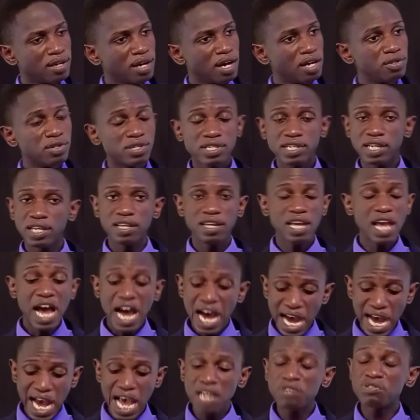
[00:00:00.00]
And you say,
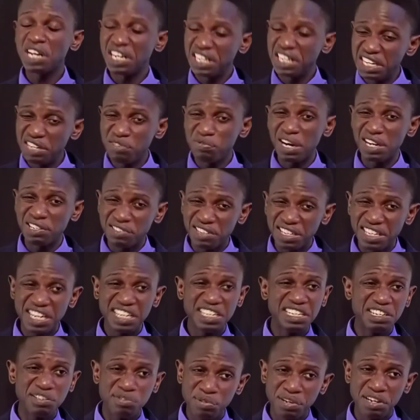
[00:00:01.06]
yeah, I actually didn't want to
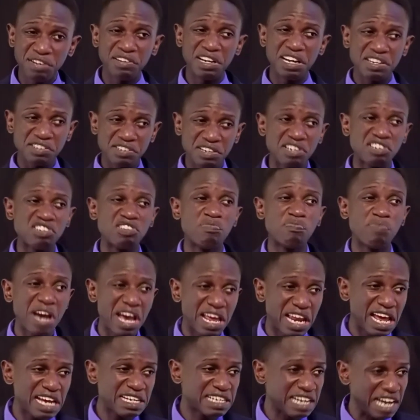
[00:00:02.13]
get into a relationship
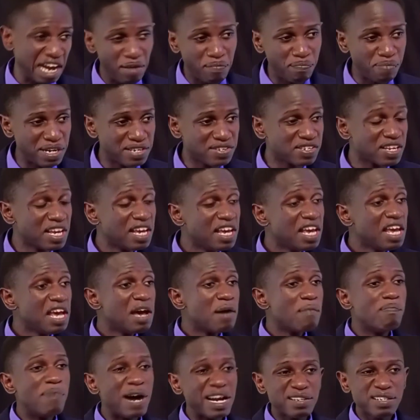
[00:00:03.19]
while at campus,
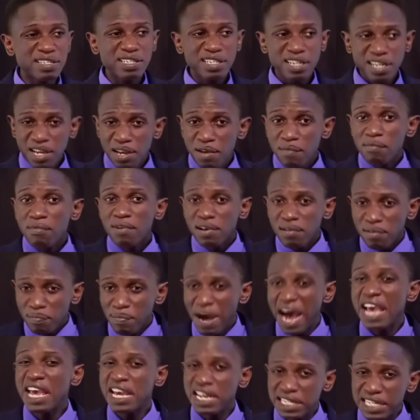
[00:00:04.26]
but
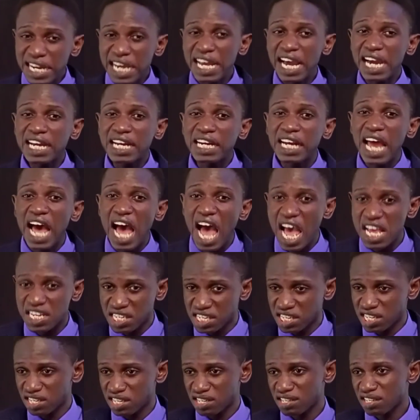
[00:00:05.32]
my entire
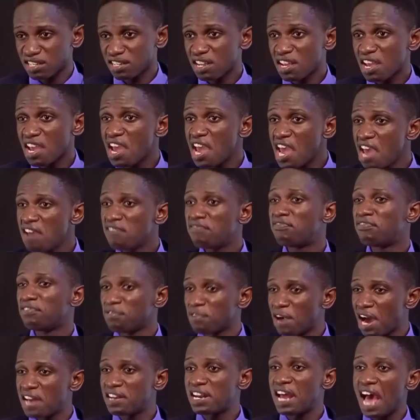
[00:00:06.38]
class,
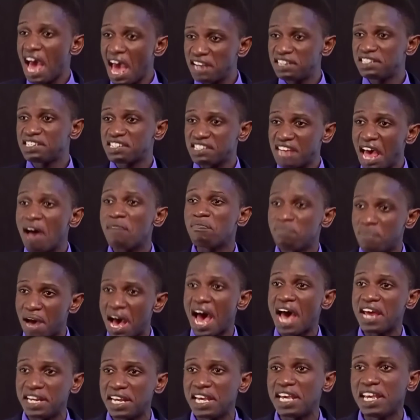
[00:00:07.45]
everyone had
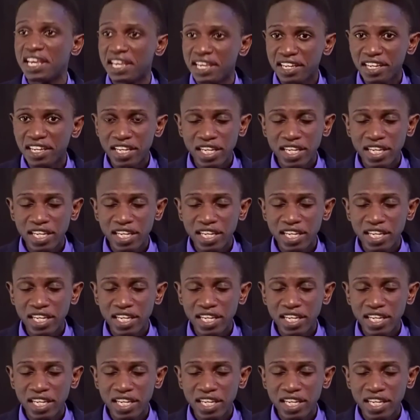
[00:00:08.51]
somebody.